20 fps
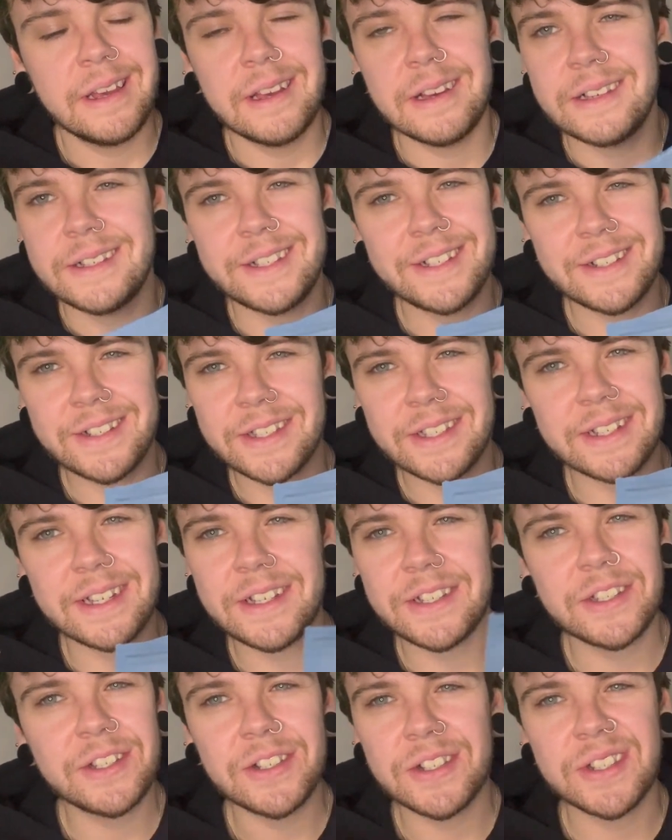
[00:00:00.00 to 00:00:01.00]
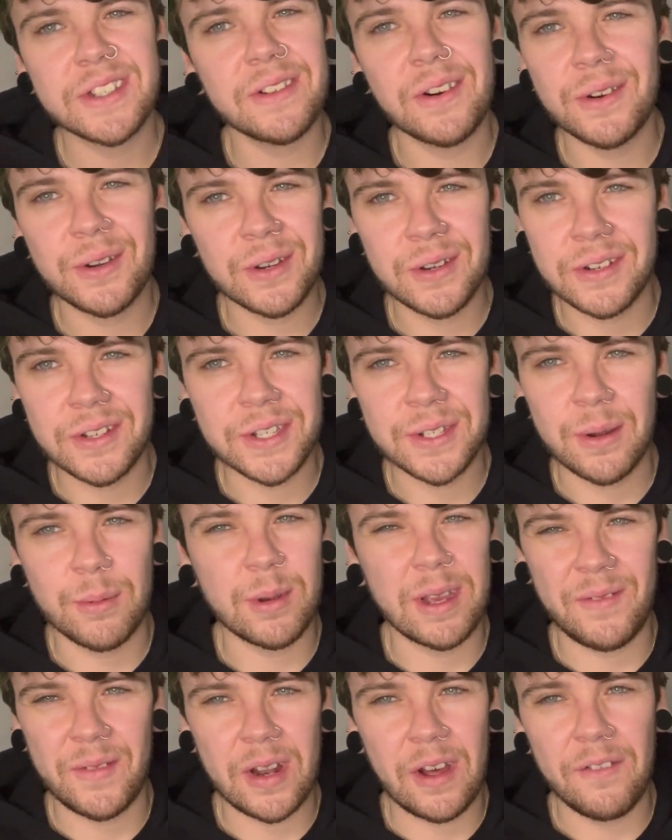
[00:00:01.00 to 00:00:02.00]
It's just not good, so I'm
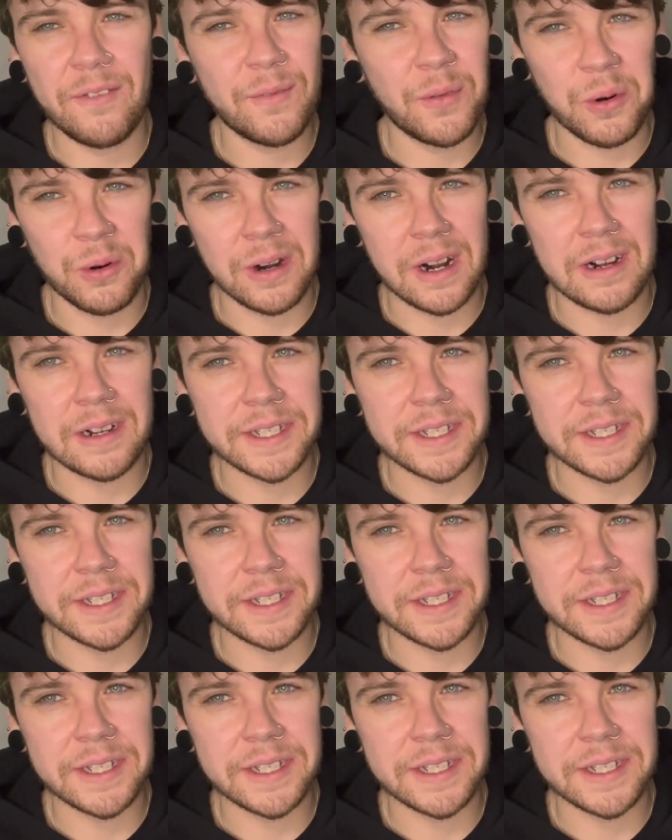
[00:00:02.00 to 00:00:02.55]
giving it a 4 out of